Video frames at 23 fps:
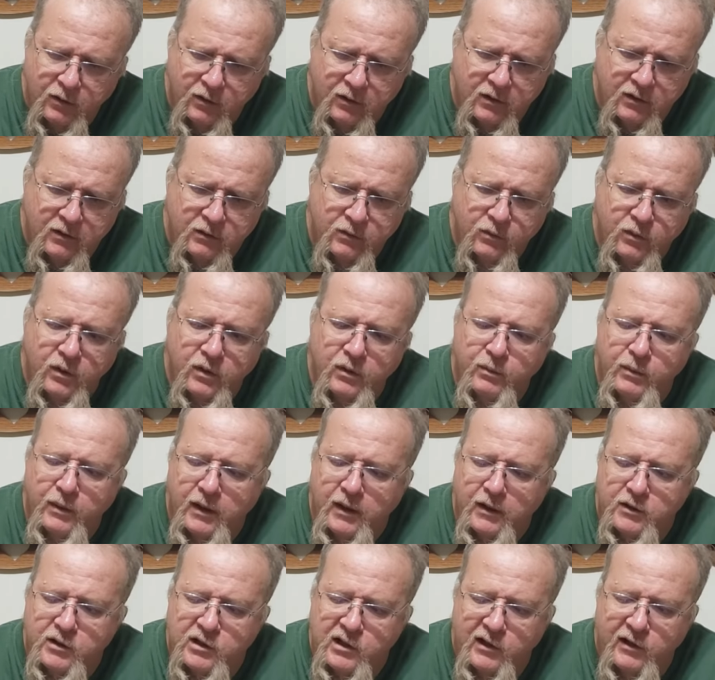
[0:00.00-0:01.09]
along with
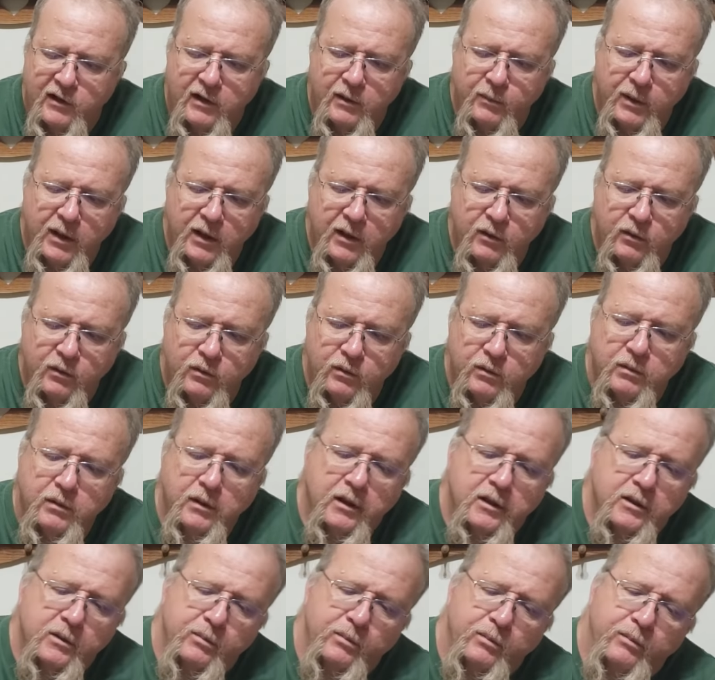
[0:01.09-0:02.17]
my cherry tomato
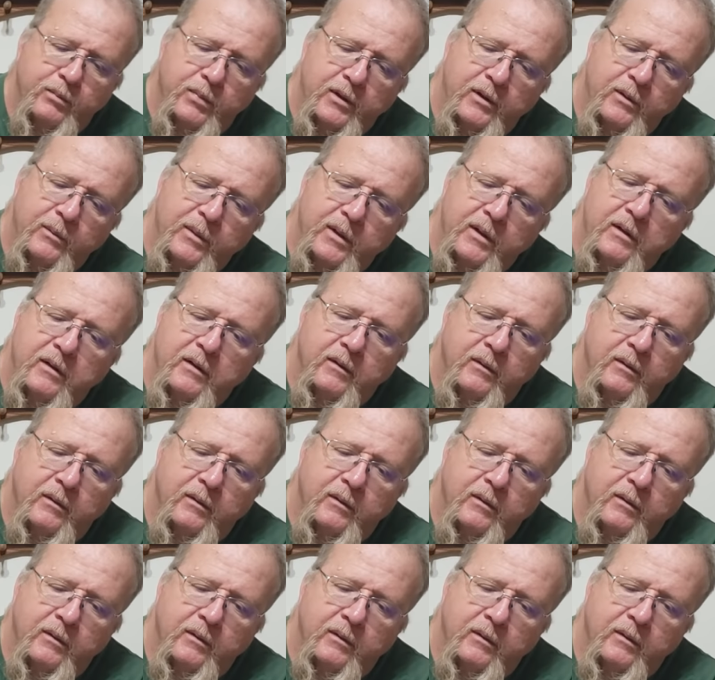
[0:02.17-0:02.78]
experiment.